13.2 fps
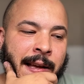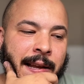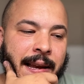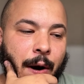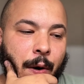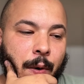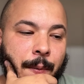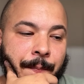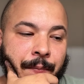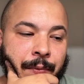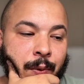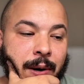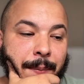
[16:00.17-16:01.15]
Now,
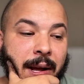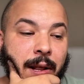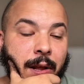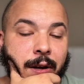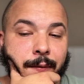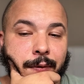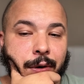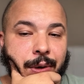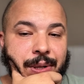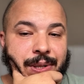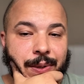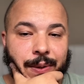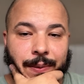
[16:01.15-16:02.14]
what I'm not looking forward
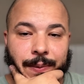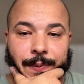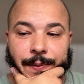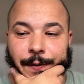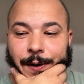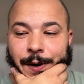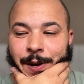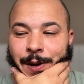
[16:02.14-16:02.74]
to for